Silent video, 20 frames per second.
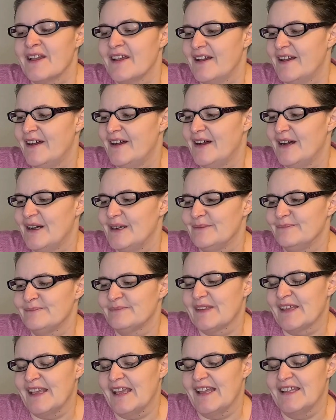
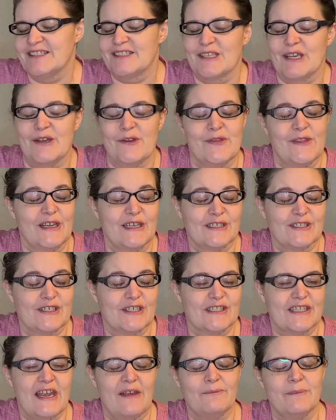And so things
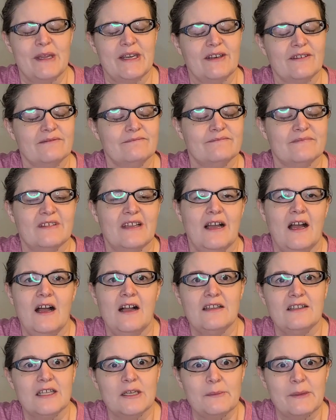just have been a
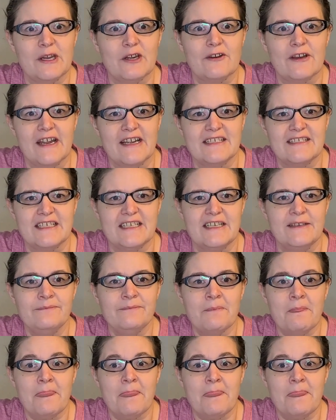little bit crazy.